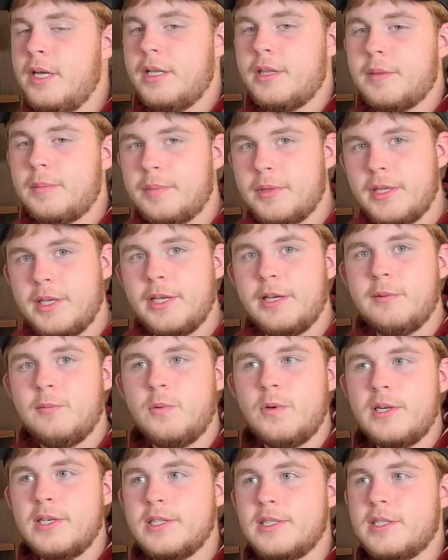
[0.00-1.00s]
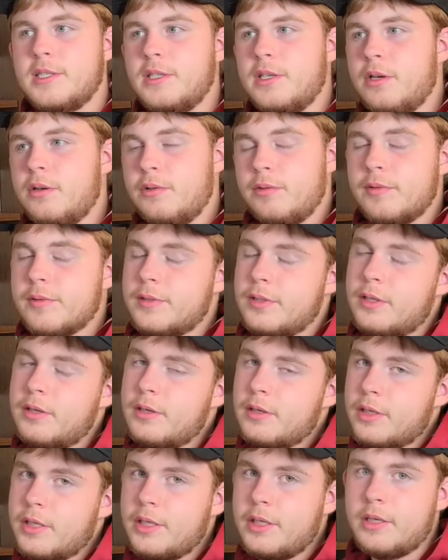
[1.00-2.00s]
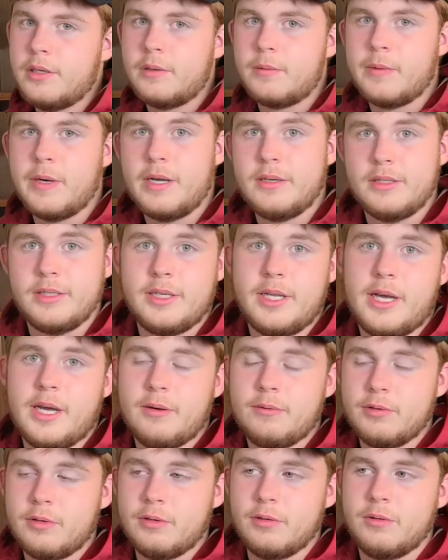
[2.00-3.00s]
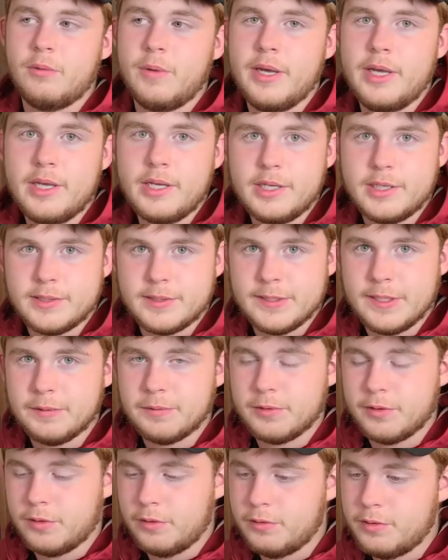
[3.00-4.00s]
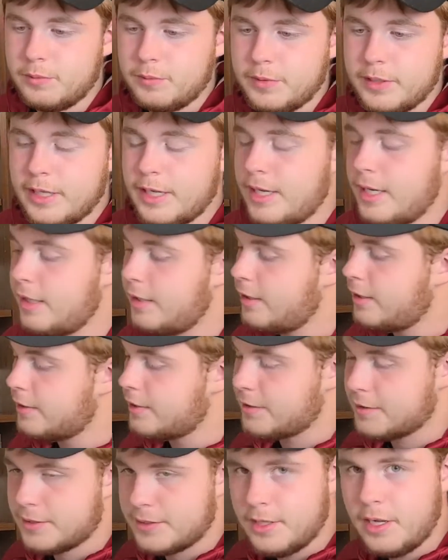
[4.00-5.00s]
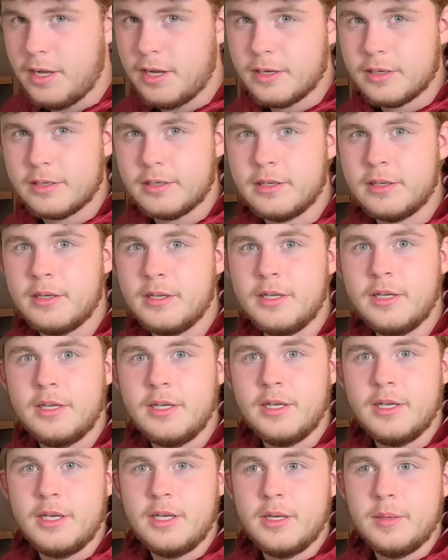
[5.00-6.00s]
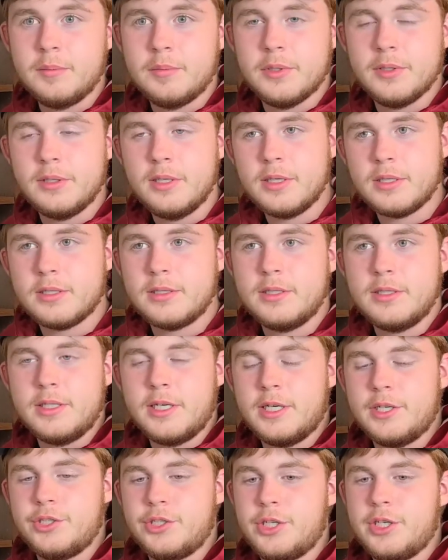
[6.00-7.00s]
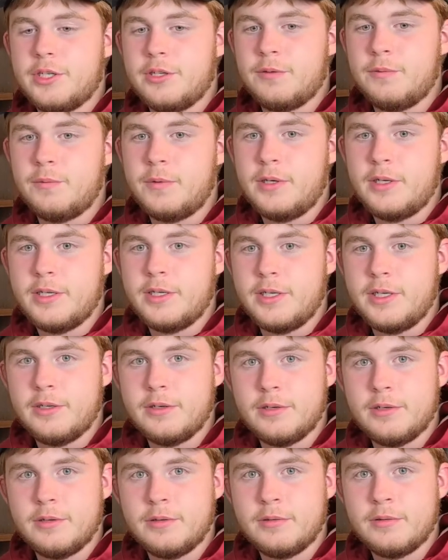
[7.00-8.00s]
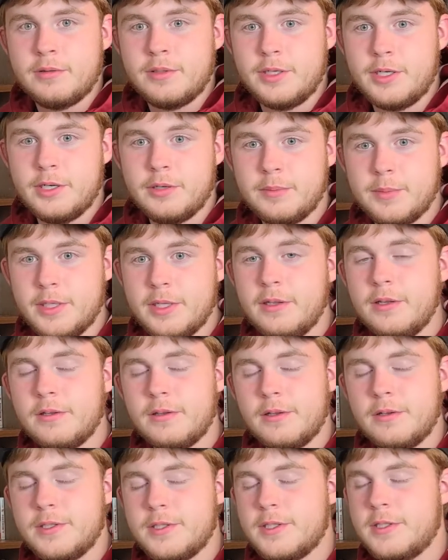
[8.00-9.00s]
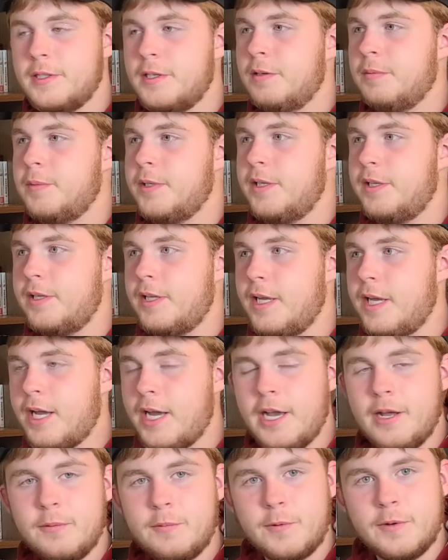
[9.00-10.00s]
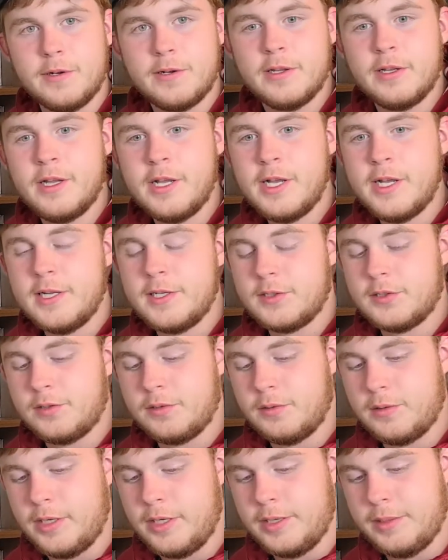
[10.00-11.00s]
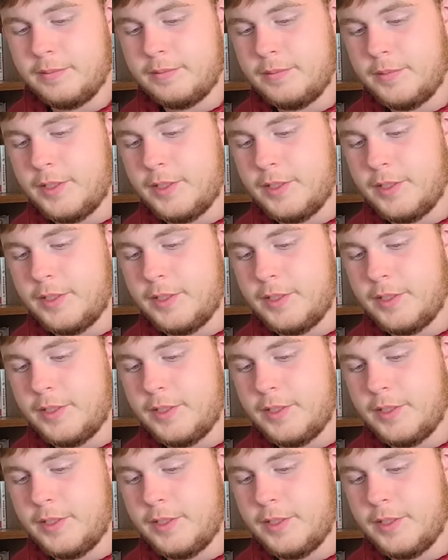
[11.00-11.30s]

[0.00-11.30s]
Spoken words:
The plan was to go to a Target around an hour away because they were the only one that had these in stock. But luckily, I checked the one near me, the closest near me, and they had one. So I,